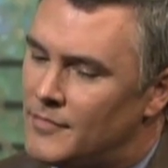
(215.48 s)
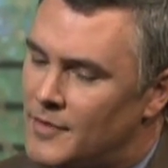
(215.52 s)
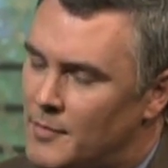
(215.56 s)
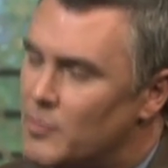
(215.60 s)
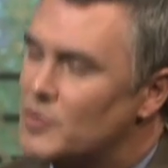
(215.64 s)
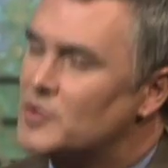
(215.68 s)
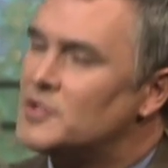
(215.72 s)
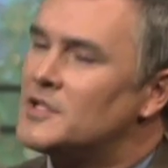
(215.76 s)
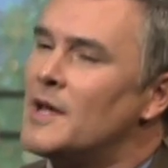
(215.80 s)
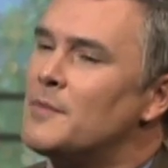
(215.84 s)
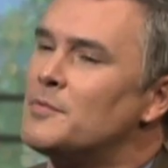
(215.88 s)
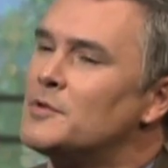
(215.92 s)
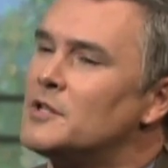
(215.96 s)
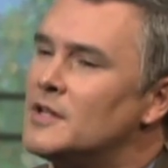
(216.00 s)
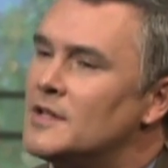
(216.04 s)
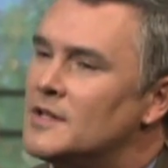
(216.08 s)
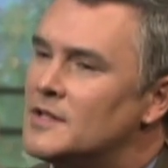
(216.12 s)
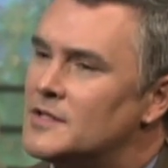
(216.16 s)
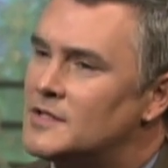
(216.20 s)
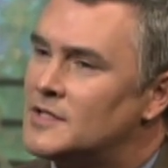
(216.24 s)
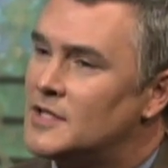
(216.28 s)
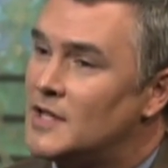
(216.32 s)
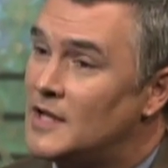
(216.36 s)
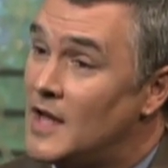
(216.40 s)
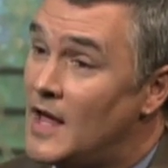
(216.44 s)
perception
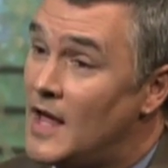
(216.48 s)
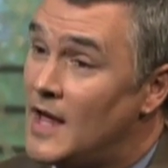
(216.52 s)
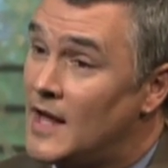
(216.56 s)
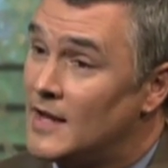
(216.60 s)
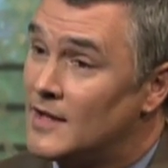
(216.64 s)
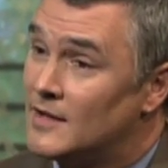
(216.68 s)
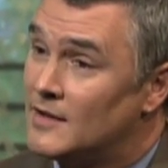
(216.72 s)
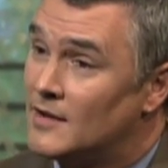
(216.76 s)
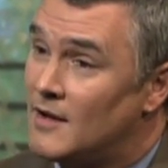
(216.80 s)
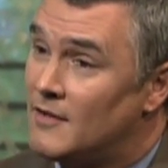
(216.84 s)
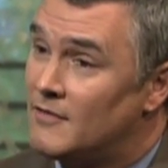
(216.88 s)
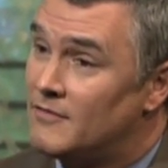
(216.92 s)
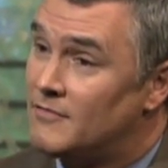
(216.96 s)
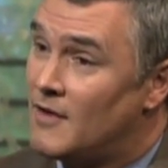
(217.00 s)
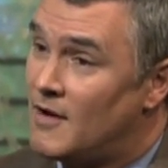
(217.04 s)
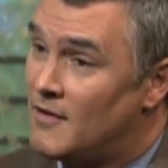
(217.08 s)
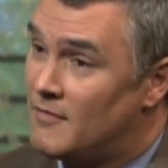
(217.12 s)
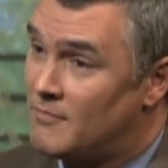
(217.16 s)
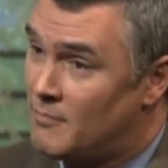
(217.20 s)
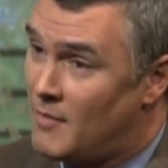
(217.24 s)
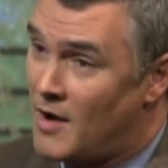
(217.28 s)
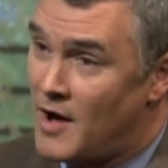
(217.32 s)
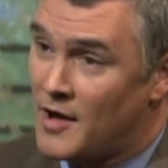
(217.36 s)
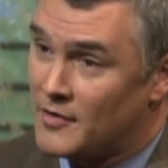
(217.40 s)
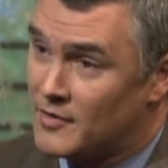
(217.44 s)
is today
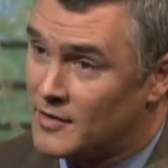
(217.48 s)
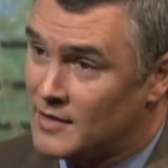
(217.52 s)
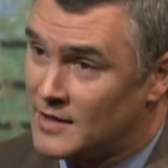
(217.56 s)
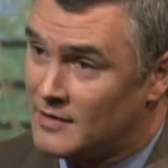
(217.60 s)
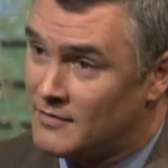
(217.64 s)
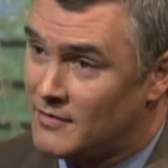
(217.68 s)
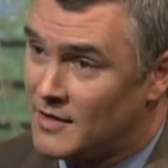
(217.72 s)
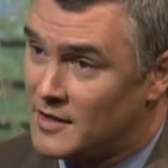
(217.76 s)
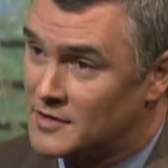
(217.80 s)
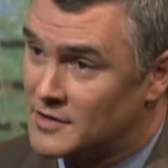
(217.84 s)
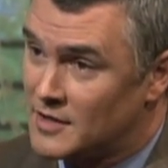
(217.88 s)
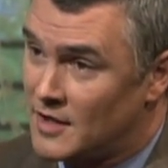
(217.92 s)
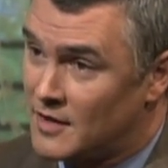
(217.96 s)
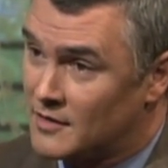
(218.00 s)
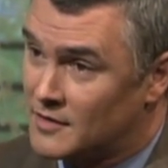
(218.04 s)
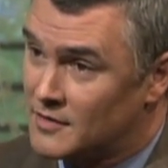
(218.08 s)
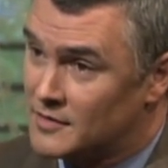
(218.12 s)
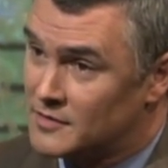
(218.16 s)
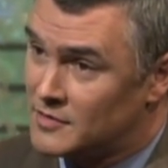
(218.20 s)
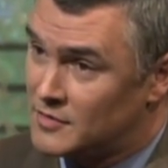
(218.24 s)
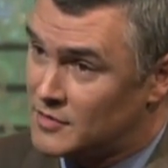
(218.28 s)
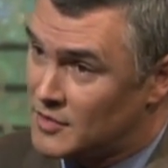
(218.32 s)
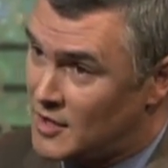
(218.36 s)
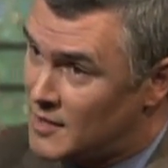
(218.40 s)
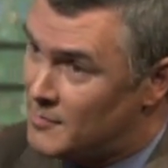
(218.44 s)
of modern
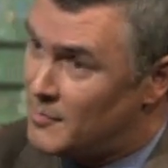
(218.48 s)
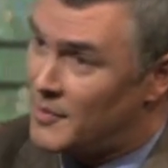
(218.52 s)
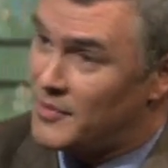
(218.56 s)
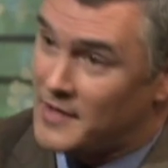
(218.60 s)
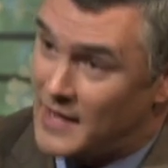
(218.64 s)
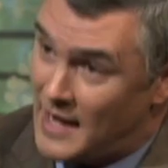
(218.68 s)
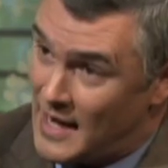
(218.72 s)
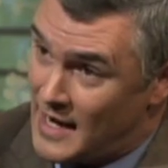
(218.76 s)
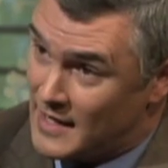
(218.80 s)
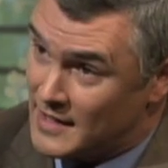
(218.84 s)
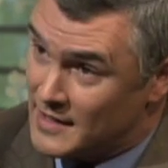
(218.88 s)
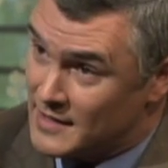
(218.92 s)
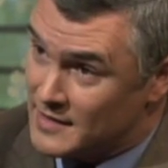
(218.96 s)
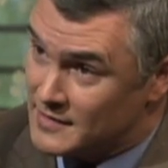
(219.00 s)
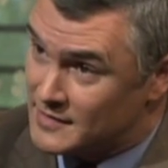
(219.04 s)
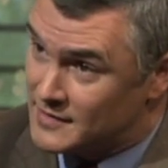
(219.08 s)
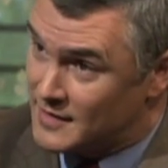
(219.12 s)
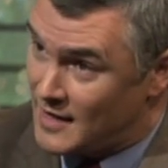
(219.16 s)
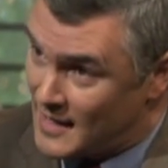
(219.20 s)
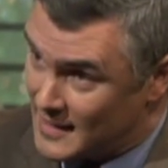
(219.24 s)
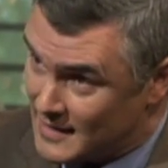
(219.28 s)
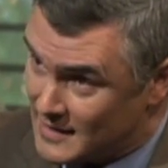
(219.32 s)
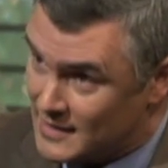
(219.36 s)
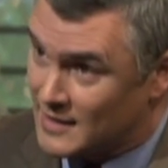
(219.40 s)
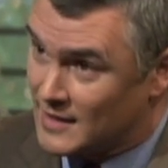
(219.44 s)
evangelicals? You talk about the 80s
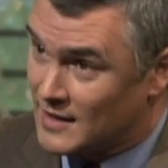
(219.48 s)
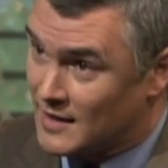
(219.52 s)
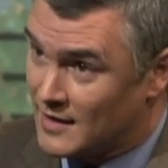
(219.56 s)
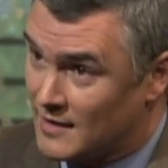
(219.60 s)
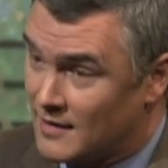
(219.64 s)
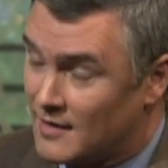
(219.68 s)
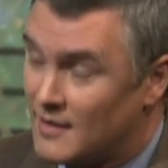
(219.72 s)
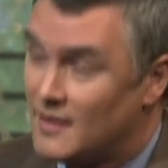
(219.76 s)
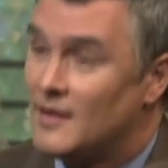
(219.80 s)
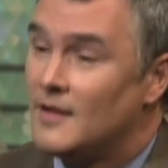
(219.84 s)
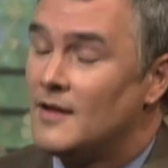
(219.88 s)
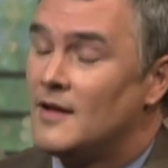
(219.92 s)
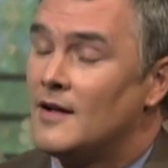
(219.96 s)
idea.